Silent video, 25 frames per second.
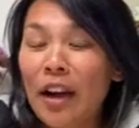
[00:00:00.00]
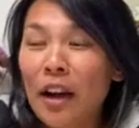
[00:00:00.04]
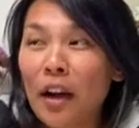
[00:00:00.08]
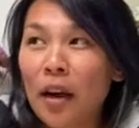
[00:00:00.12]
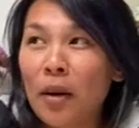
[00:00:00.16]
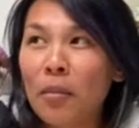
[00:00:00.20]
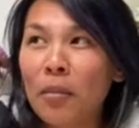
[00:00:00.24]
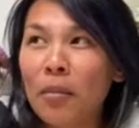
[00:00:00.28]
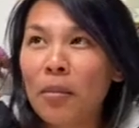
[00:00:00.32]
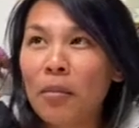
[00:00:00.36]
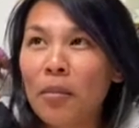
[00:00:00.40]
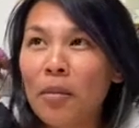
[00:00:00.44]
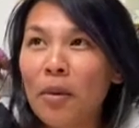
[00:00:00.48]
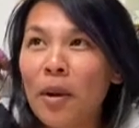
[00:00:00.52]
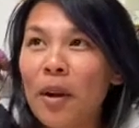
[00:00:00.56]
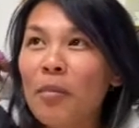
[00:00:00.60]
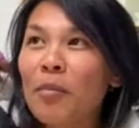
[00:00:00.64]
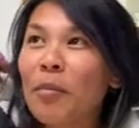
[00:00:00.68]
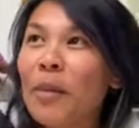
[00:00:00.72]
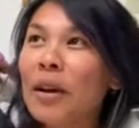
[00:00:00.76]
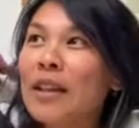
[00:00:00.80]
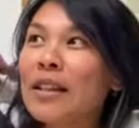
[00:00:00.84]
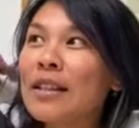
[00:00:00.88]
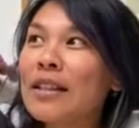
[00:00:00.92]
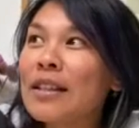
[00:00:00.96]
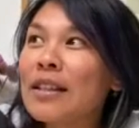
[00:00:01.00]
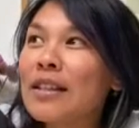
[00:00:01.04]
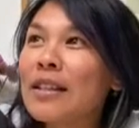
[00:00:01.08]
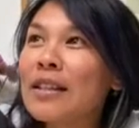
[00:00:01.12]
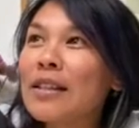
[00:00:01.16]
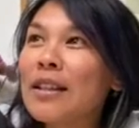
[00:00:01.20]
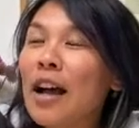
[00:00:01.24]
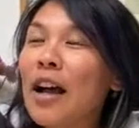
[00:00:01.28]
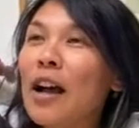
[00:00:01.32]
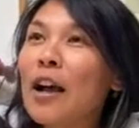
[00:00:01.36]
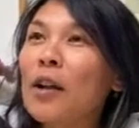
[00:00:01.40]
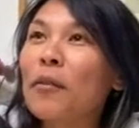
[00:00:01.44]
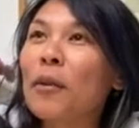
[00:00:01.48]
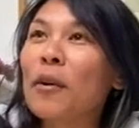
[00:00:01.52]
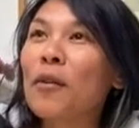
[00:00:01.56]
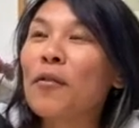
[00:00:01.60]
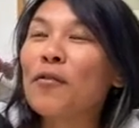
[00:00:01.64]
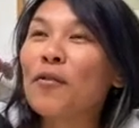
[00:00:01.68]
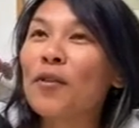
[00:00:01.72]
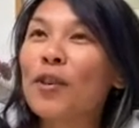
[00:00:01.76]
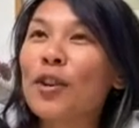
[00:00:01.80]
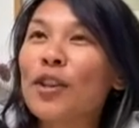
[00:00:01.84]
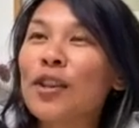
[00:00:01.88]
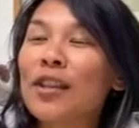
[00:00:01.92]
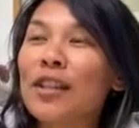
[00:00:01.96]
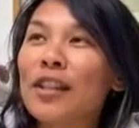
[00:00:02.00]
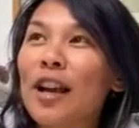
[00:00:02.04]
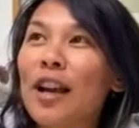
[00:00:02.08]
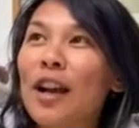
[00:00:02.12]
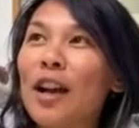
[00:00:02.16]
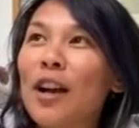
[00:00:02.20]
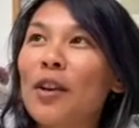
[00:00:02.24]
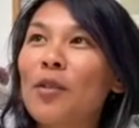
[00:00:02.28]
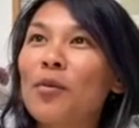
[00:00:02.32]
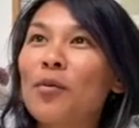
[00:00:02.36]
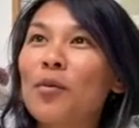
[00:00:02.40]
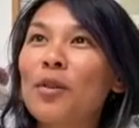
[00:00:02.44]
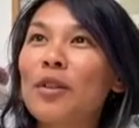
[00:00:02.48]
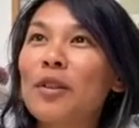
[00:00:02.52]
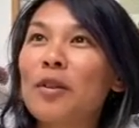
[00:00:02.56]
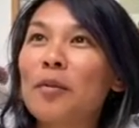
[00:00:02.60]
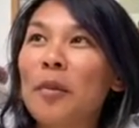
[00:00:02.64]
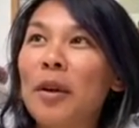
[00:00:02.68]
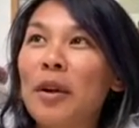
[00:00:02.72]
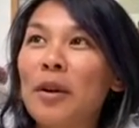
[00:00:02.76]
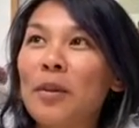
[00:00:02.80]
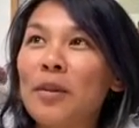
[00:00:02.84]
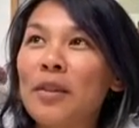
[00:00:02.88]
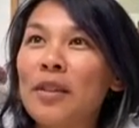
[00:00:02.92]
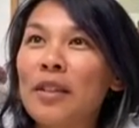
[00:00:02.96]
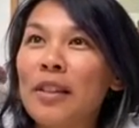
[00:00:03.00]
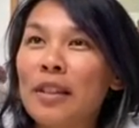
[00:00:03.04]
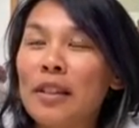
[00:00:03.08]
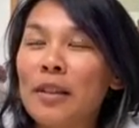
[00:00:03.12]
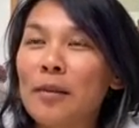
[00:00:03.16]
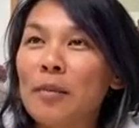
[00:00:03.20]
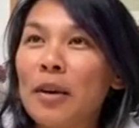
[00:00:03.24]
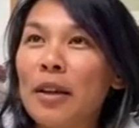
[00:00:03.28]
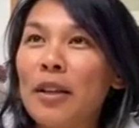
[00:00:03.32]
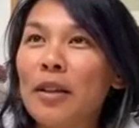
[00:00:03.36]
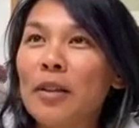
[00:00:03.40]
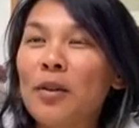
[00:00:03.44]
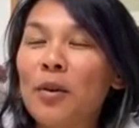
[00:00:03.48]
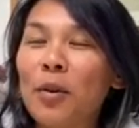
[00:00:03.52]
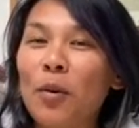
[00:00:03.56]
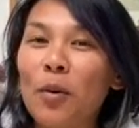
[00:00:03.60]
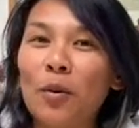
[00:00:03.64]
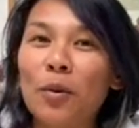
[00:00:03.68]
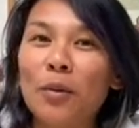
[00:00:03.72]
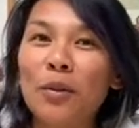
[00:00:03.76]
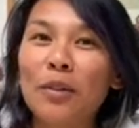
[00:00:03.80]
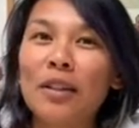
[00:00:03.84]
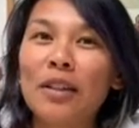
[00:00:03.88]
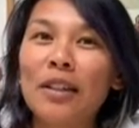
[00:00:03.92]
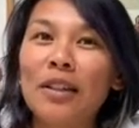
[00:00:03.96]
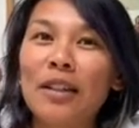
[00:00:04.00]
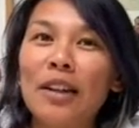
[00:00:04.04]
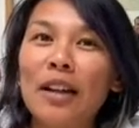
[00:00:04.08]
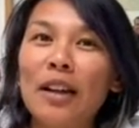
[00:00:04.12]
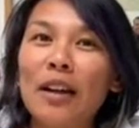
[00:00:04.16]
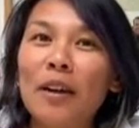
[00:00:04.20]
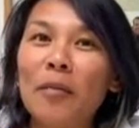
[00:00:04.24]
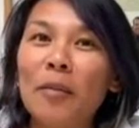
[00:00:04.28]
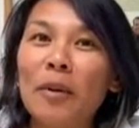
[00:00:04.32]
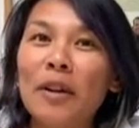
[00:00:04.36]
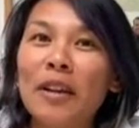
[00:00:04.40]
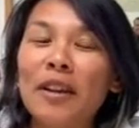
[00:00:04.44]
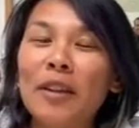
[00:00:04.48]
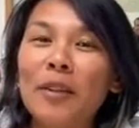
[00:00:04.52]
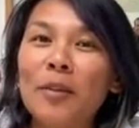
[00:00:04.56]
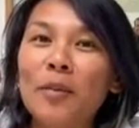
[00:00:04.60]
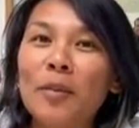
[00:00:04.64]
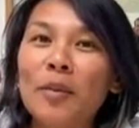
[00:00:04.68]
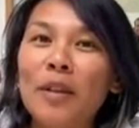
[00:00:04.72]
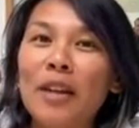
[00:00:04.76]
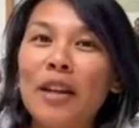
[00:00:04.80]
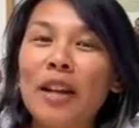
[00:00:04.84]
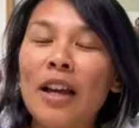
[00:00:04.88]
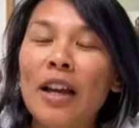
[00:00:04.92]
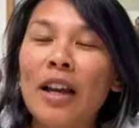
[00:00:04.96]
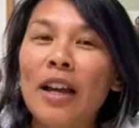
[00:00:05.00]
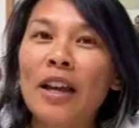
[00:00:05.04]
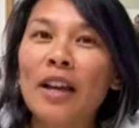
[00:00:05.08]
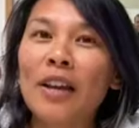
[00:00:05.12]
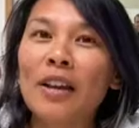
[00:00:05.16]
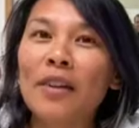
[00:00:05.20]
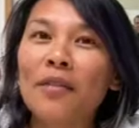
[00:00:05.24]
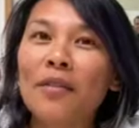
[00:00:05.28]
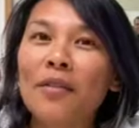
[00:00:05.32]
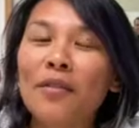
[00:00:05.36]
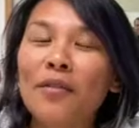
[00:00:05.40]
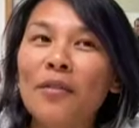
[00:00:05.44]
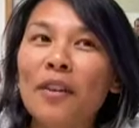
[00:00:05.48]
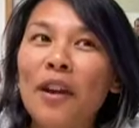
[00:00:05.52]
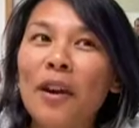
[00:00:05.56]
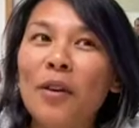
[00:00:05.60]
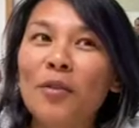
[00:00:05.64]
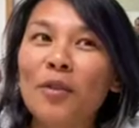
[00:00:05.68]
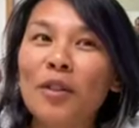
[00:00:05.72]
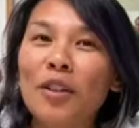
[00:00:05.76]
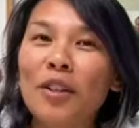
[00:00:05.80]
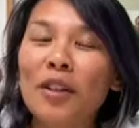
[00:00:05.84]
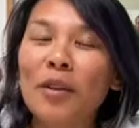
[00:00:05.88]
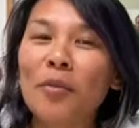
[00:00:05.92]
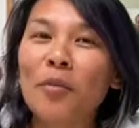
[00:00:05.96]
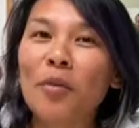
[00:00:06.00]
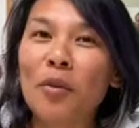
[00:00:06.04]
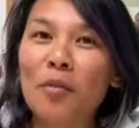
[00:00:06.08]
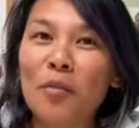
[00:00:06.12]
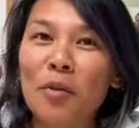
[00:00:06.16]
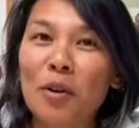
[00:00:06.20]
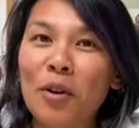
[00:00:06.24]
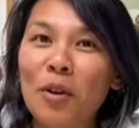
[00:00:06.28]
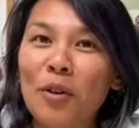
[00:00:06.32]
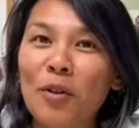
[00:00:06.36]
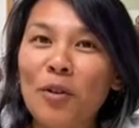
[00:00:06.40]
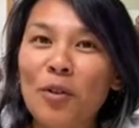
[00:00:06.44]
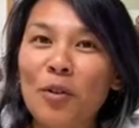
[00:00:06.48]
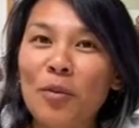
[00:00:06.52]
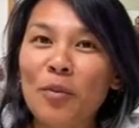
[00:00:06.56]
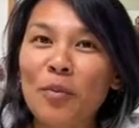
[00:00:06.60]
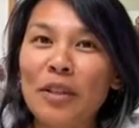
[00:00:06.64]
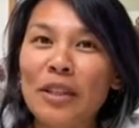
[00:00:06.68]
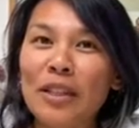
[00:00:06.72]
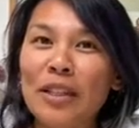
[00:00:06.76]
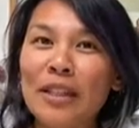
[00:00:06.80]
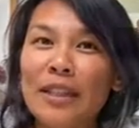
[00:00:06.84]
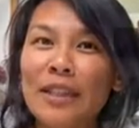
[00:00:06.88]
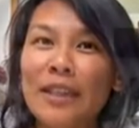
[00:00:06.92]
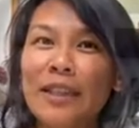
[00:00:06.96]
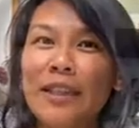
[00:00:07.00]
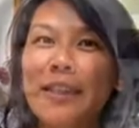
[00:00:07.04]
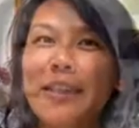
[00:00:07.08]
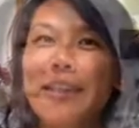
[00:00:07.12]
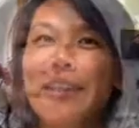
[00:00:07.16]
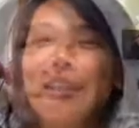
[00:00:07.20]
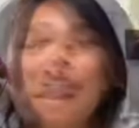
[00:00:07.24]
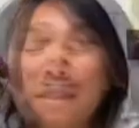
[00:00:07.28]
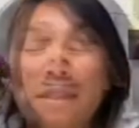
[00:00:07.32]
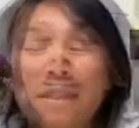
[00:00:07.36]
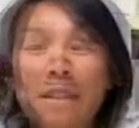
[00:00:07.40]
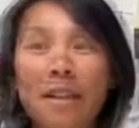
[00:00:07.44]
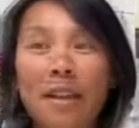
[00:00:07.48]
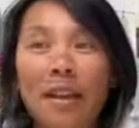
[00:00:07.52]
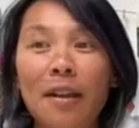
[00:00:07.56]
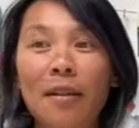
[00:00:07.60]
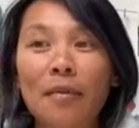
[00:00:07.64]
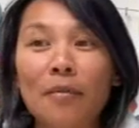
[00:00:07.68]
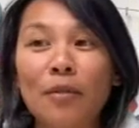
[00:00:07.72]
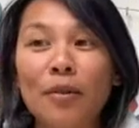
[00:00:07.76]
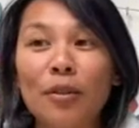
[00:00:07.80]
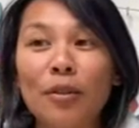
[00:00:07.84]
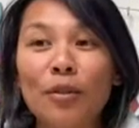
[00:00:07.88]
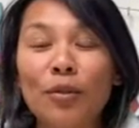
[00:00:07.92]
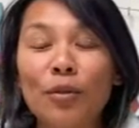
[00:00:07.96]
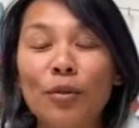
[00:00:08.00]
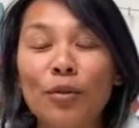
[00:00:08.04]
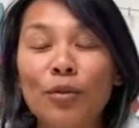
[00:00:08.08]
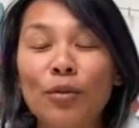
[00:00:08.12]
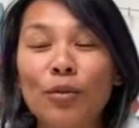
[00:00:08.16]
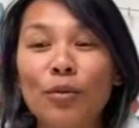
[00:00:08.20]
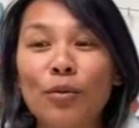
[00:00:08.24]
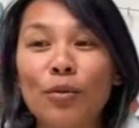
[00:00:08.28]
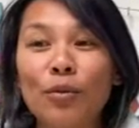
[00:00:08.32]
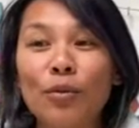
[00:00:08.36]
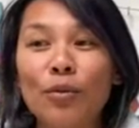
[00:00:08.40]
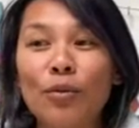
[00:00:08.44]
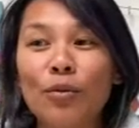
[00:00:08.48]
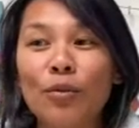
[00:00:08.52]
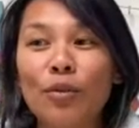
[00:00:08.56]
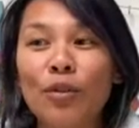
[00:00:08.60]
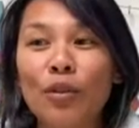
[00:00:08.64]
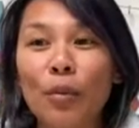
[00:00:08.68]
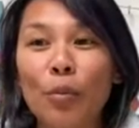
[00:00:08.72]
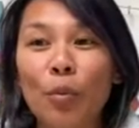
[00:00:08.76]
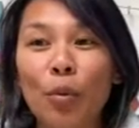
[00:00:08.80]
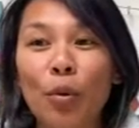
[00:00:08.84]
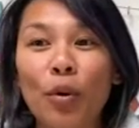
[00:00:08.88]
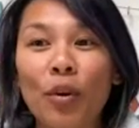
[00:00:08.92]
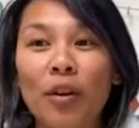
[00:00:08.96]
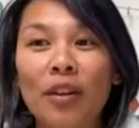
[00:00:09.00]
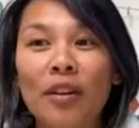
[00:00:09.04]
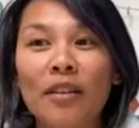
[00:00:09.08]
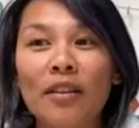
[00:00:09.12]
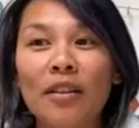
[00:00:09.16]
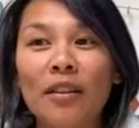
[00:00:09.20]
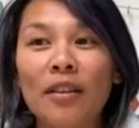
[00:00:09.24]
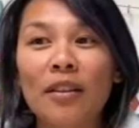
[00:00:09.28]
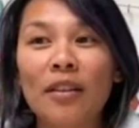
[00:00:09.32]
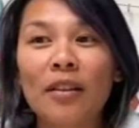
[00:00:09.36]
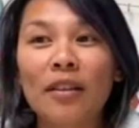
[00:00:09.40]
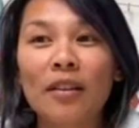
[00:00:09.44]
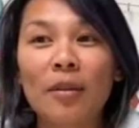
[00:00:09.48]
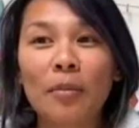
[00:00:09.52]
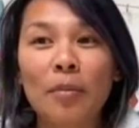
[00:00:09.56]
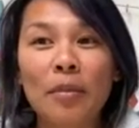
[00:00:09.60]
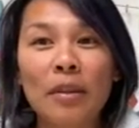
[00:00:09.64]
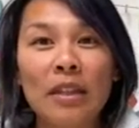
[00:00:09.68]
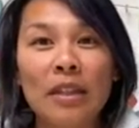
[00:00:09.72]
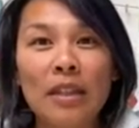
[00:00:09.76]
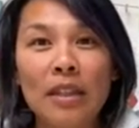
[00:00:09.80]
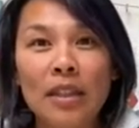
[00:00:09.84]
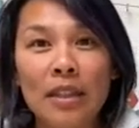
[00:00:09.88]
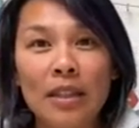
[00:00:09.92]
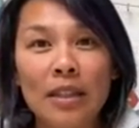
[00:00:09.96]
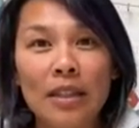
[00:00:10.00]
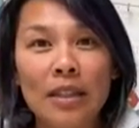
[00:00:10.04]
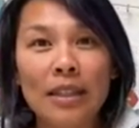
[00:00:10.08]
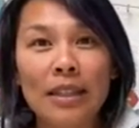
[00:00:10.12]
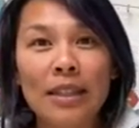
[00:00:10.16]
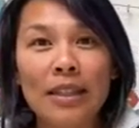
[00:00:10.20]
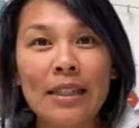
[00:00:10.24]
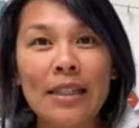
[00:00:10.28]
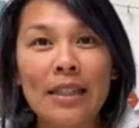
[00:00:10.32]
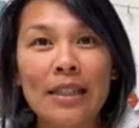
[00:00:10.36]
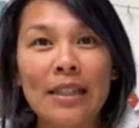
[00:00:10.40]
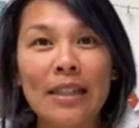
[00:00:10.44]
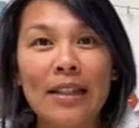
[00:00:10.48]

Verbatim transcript: um, my son, my first son, was about six months old, uh, my husband and I founded a permaculture business um, to support the the bees.